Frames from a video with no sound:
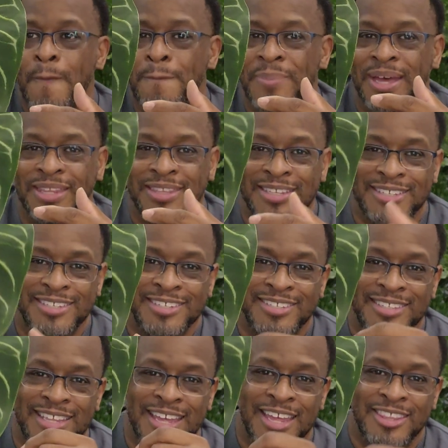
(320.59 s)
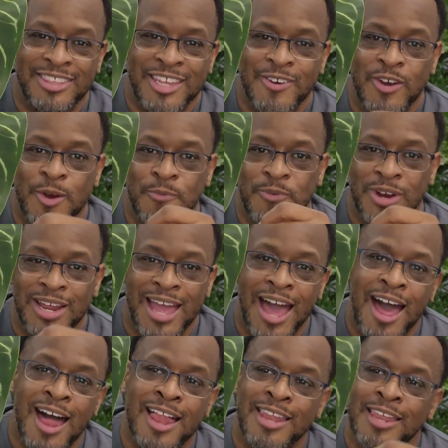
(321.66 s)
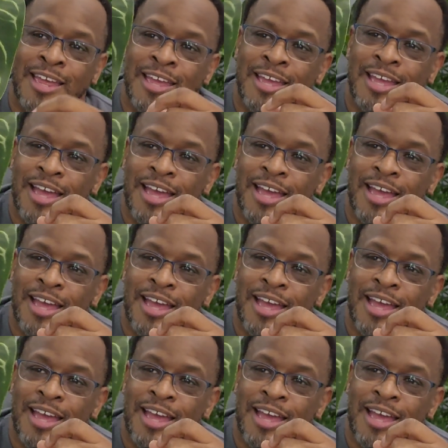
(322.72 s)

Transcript: But this is the Anthurium regale.